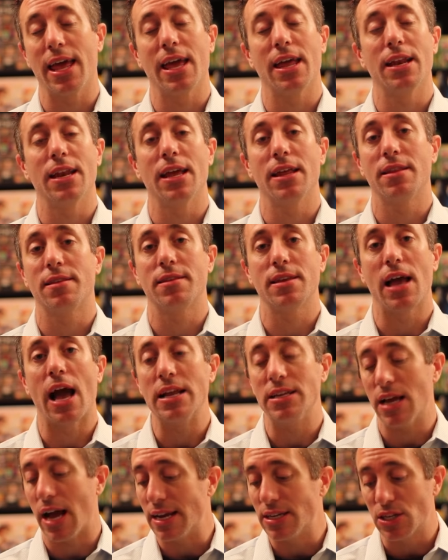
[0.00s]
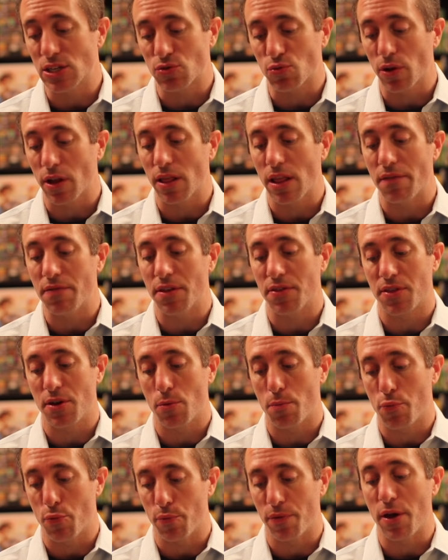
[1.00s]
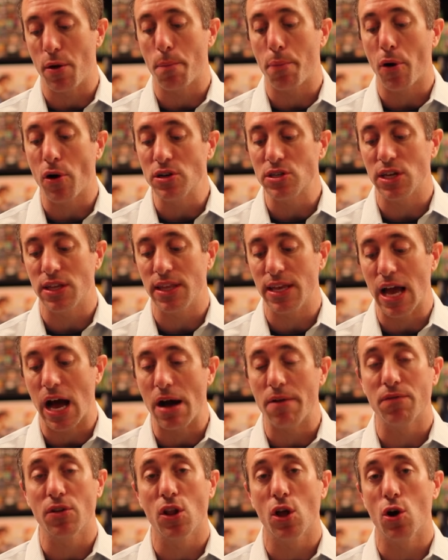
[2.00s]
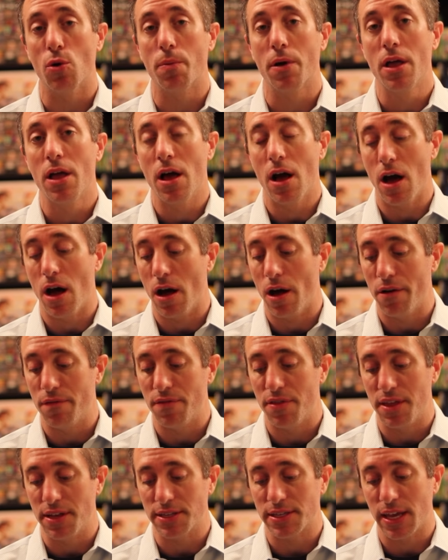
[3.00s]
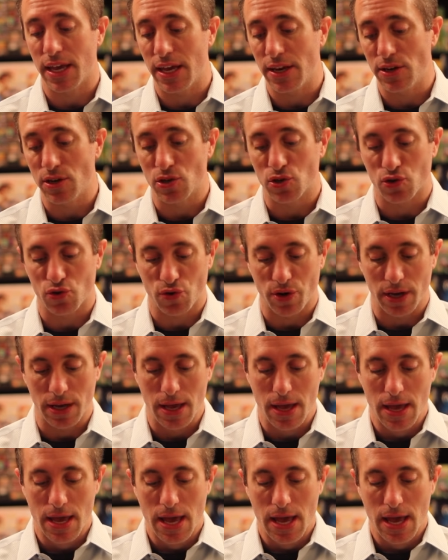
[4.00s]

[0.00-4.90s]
And it's, I just really love that they're pushing the envelope of this industry.